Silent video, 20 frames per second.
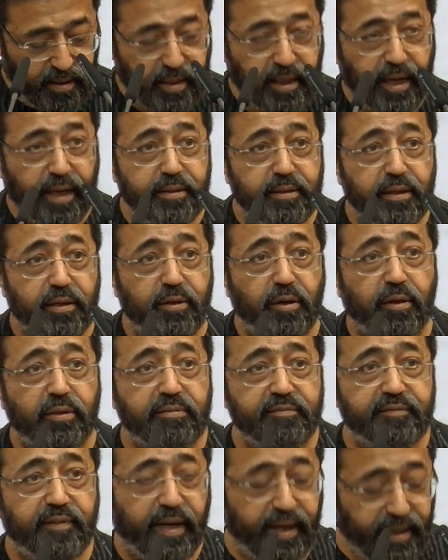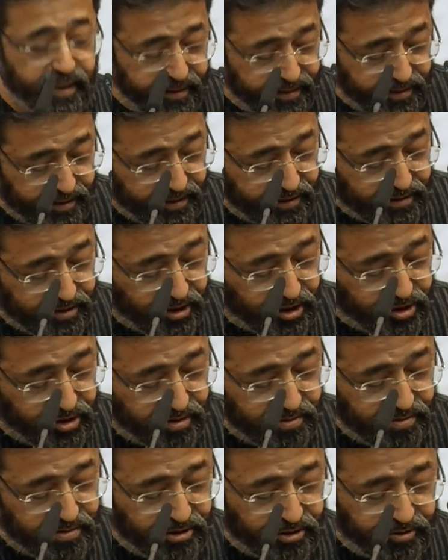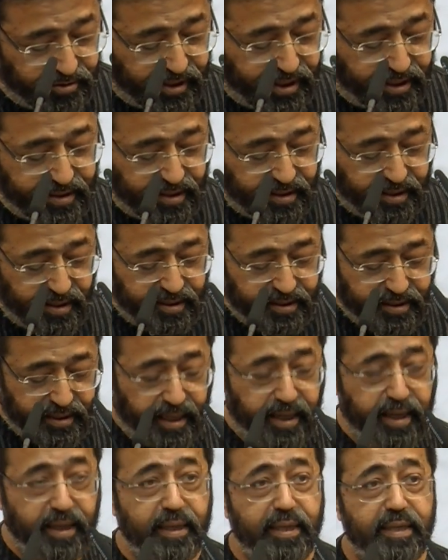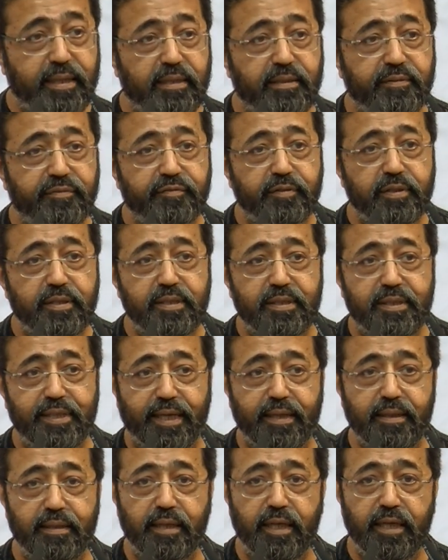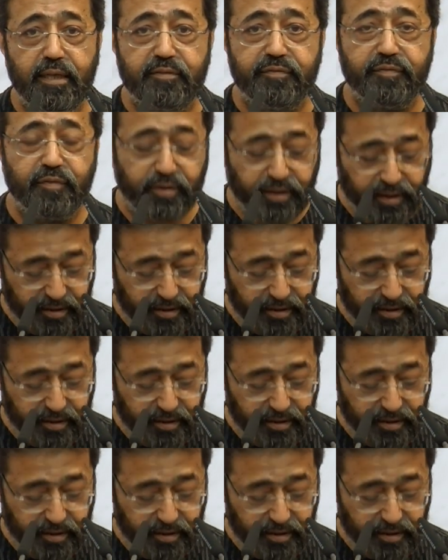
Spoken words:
Can the non-violent decision create an entirely different technique for